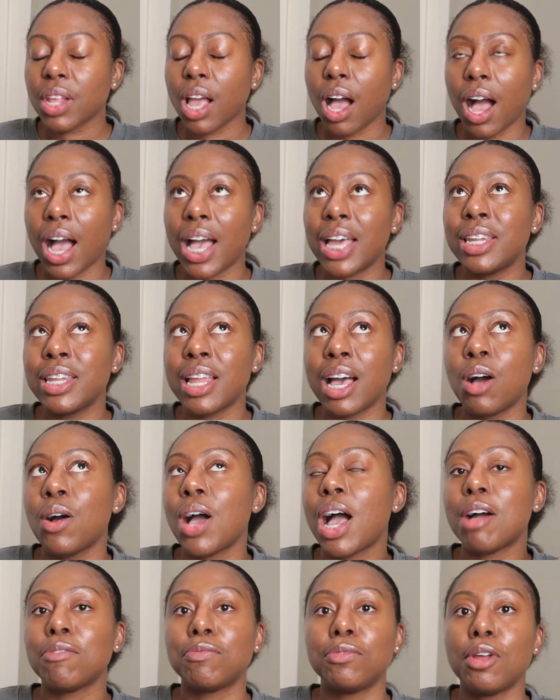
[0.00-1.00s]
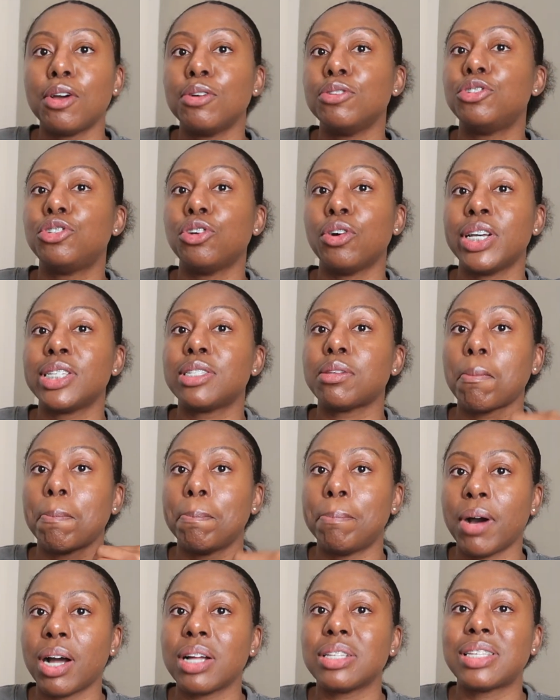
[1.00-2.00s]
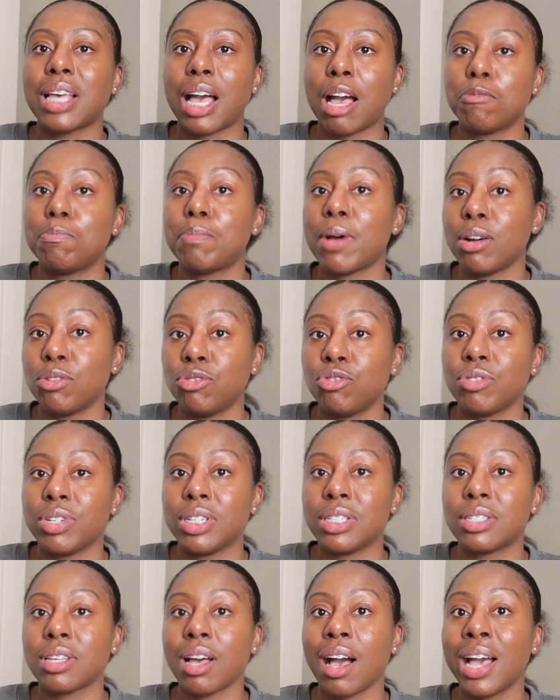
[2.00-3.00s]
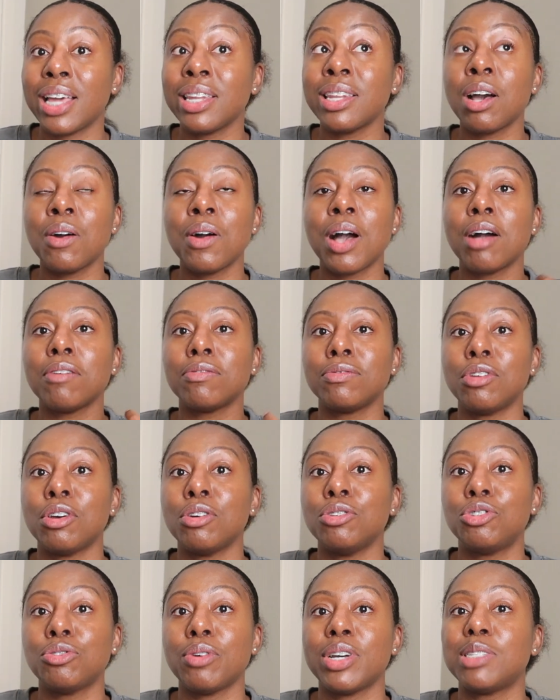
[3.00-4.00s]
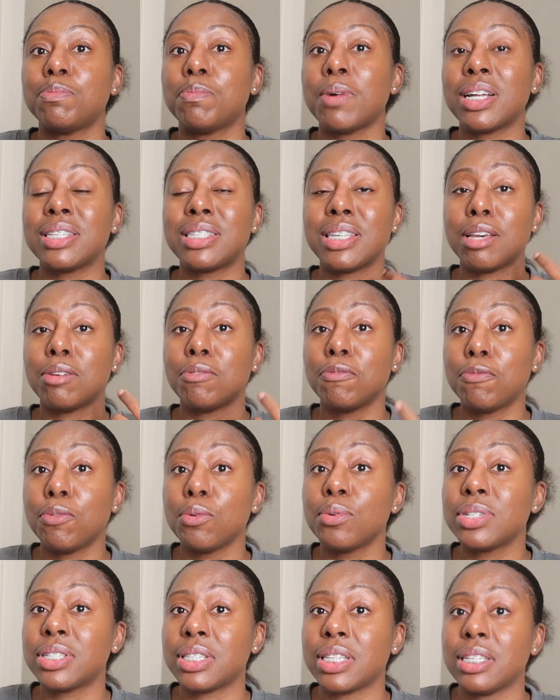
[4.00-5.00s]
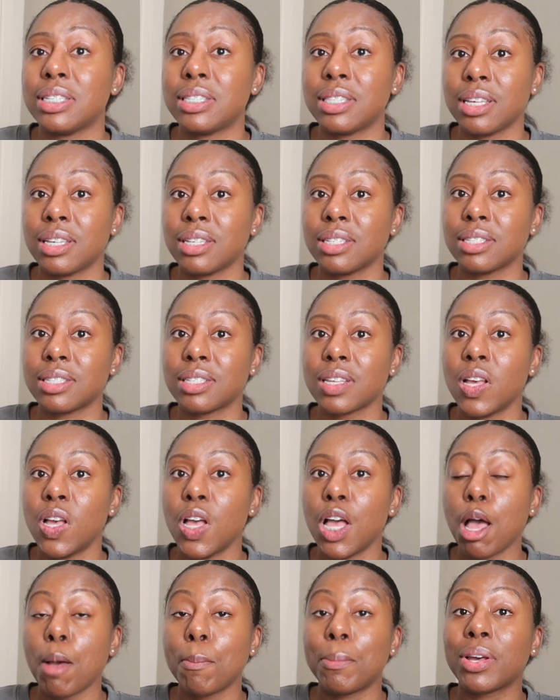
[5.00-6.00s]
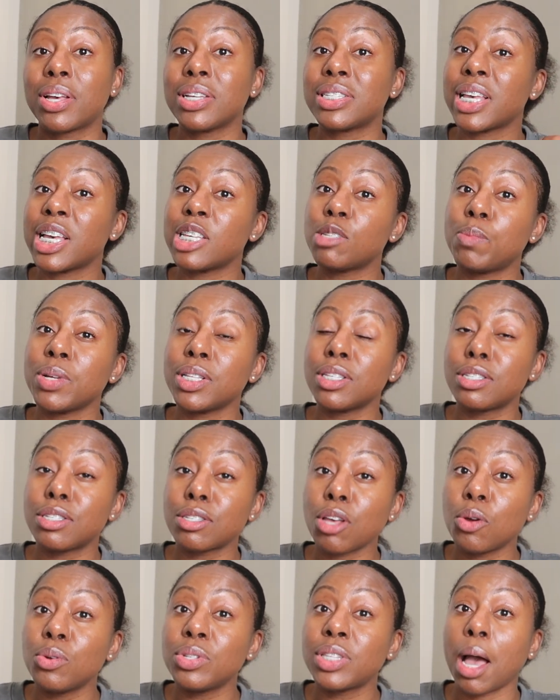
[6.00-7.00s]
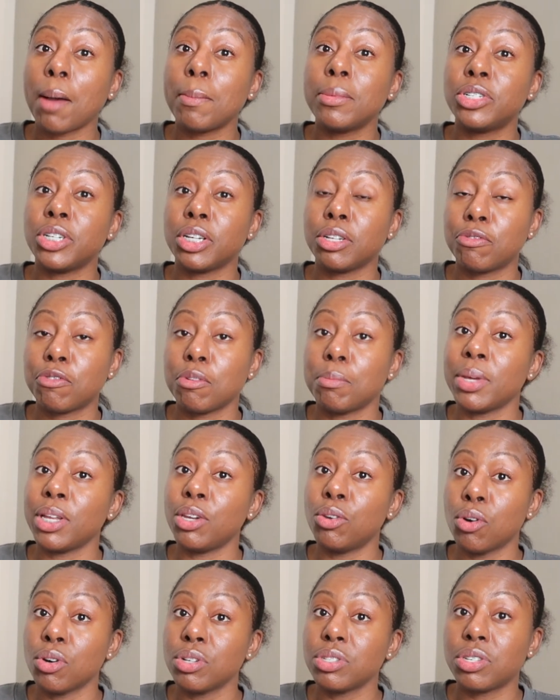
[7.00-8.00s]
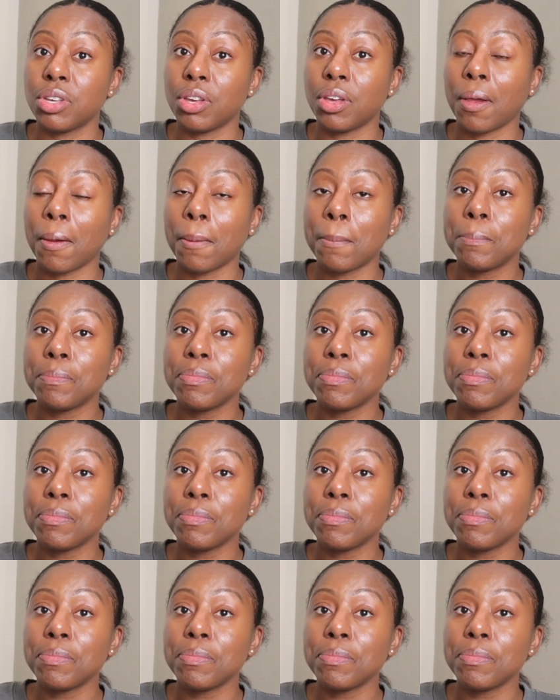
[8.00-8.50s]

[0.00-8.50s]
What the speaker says: I now have no choice but to have boundaries. I now have no choice but to enforce these things, because it has been so damaging for me not to.